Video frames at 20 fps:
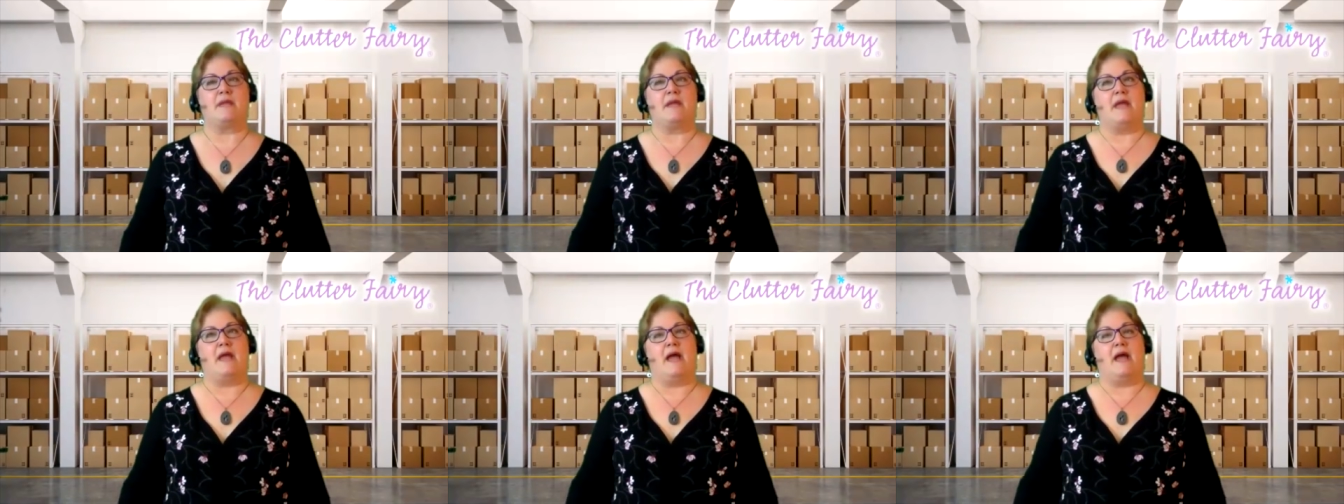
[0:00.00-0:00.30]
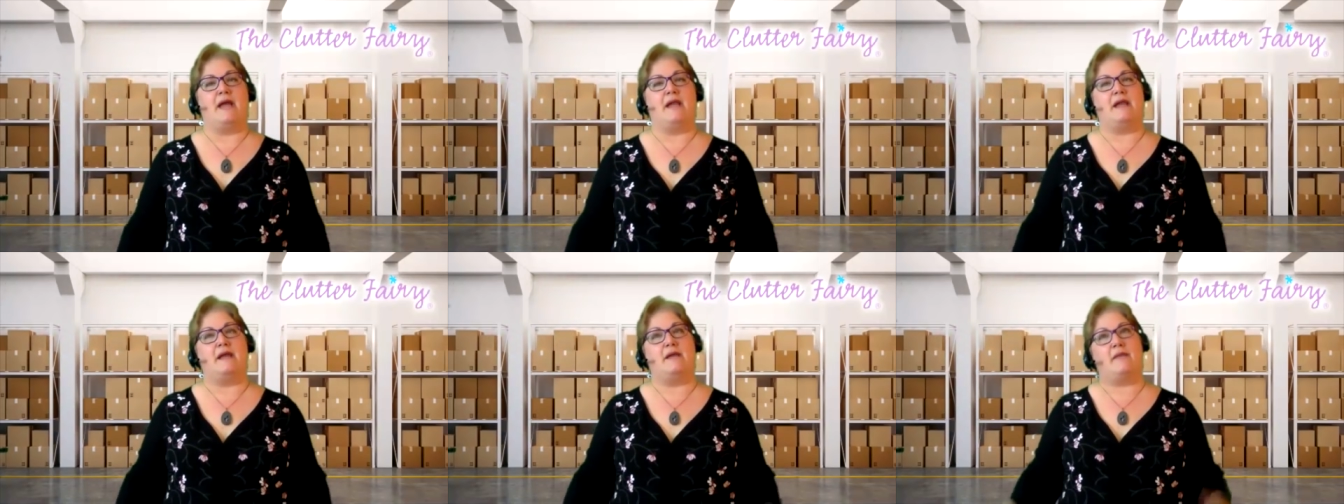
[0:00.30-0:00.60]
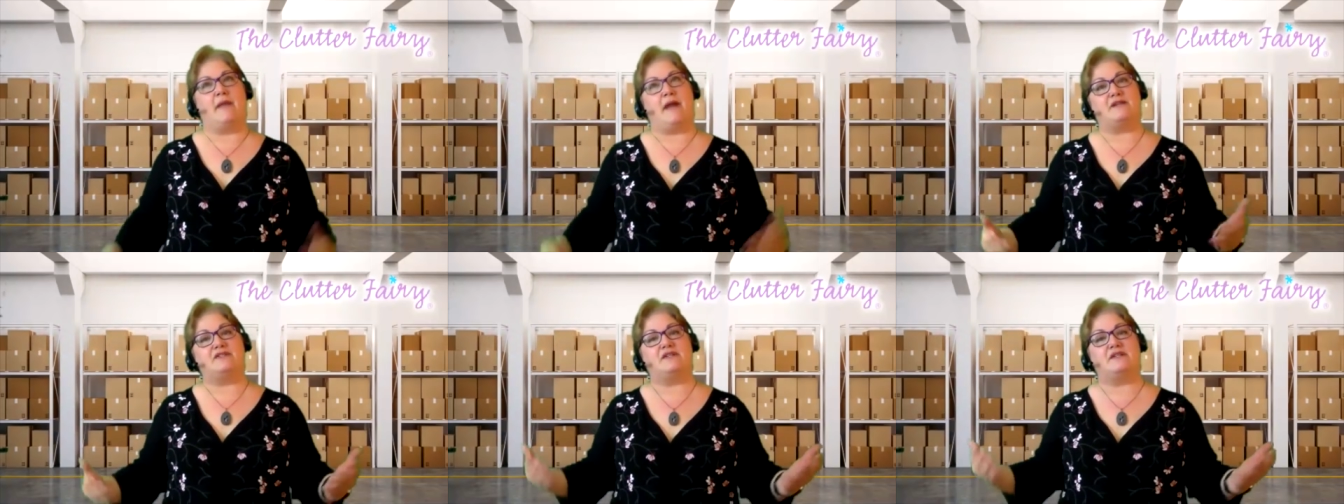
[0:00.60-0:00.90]
And
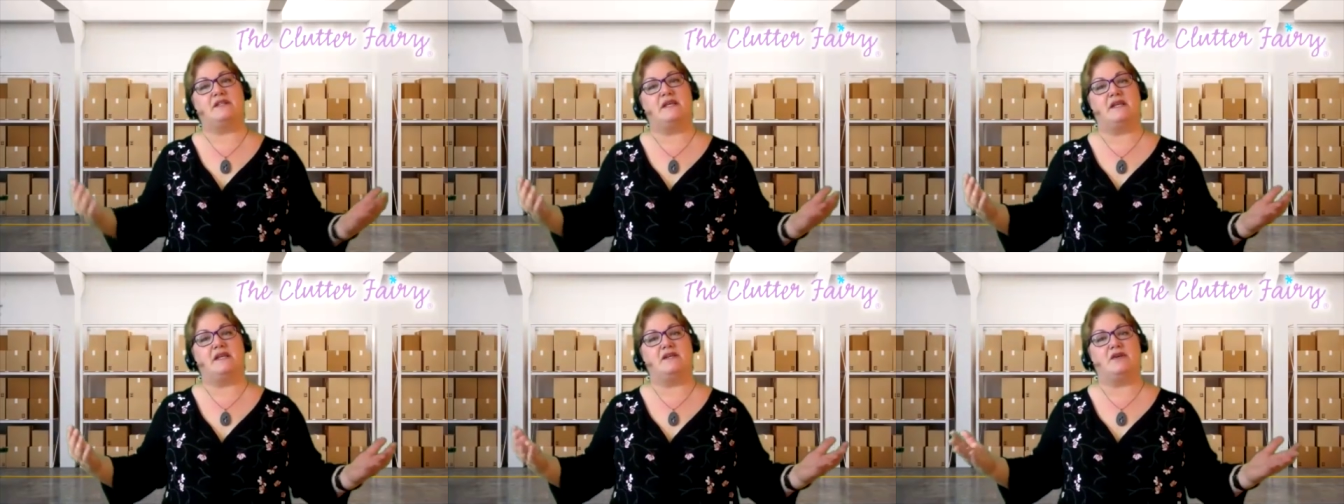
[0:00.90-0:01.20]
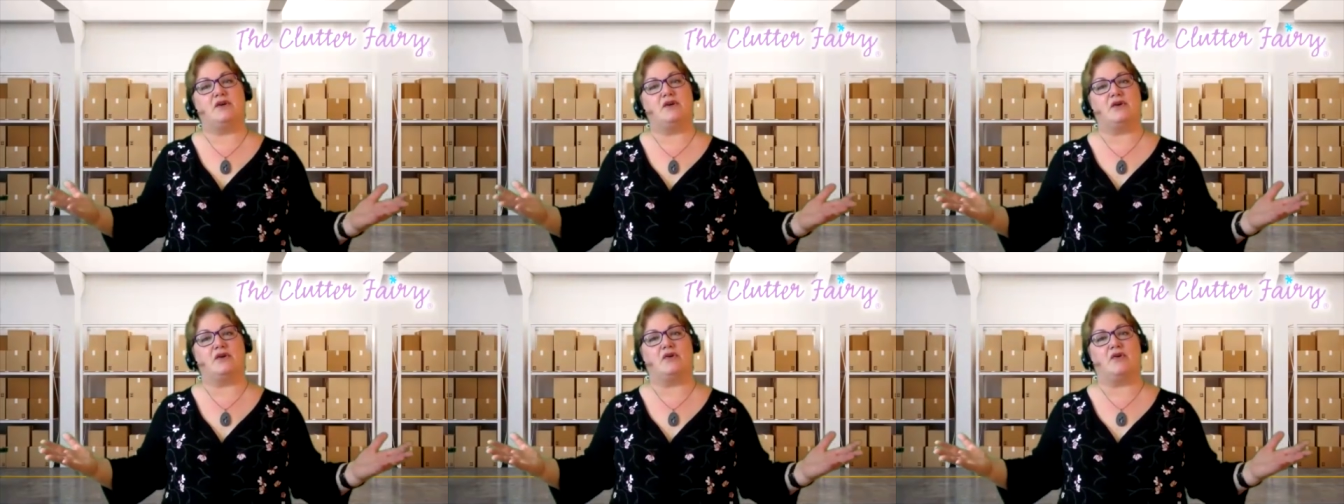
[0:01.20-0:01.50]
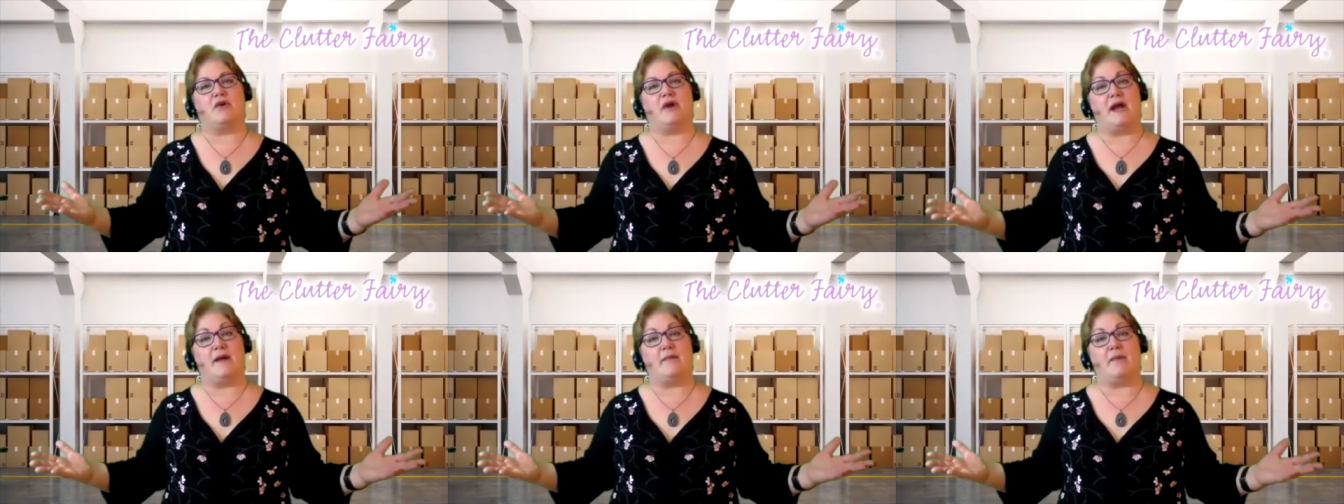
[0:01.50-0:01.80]
imagine that your
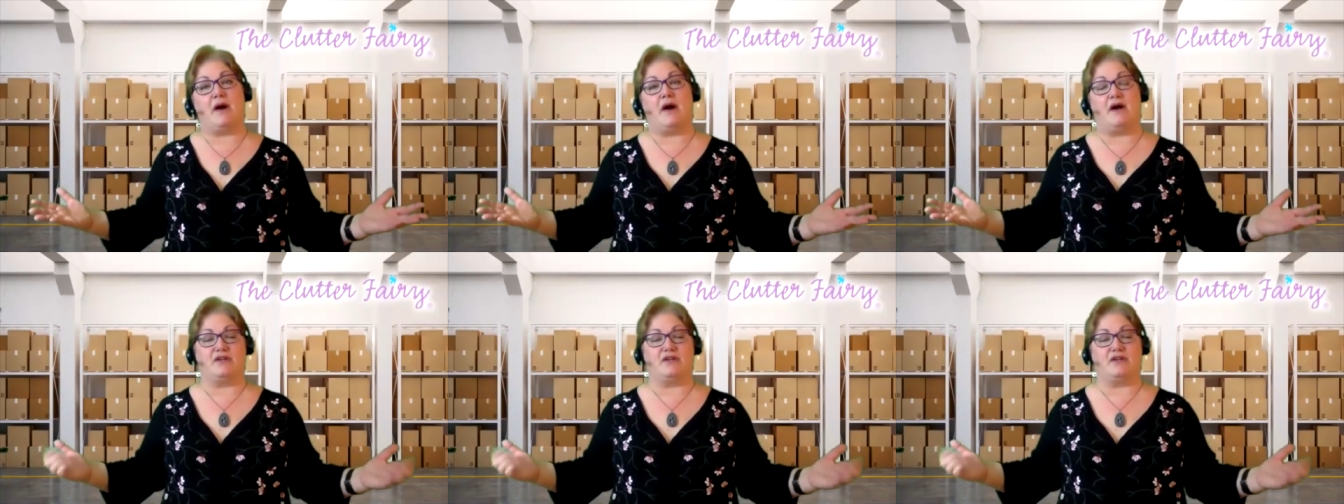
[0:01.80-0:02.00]
grandma